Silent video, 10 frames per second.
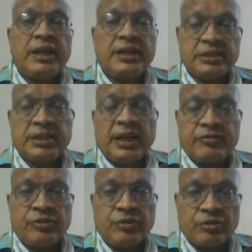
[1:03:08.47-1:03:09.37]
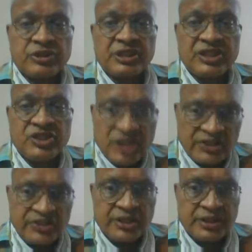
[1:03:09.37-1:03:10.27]
It's therefore
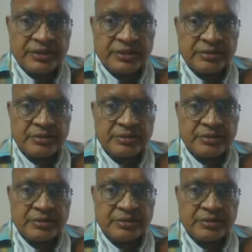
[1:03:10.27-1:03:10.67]
suggested,